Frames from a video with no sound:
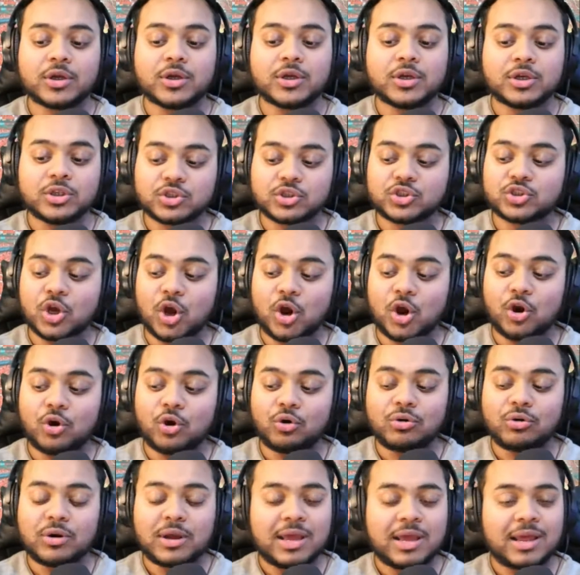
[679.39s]
So
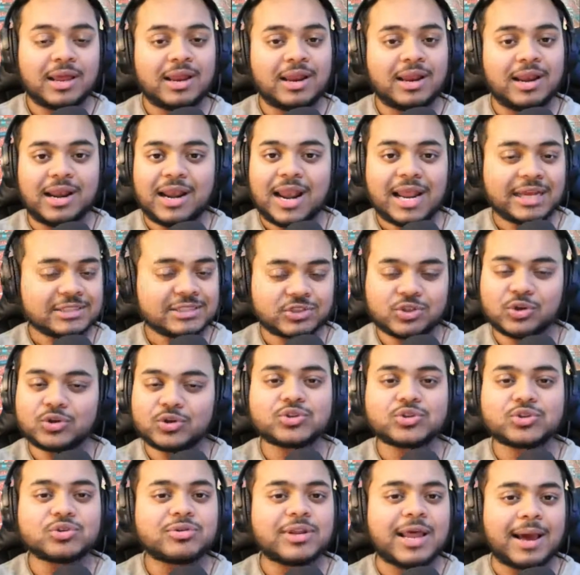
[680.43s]
let's not
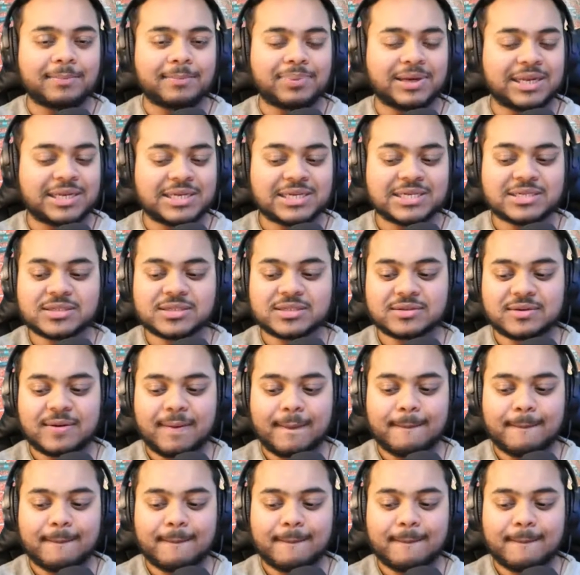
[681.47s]
do that, please.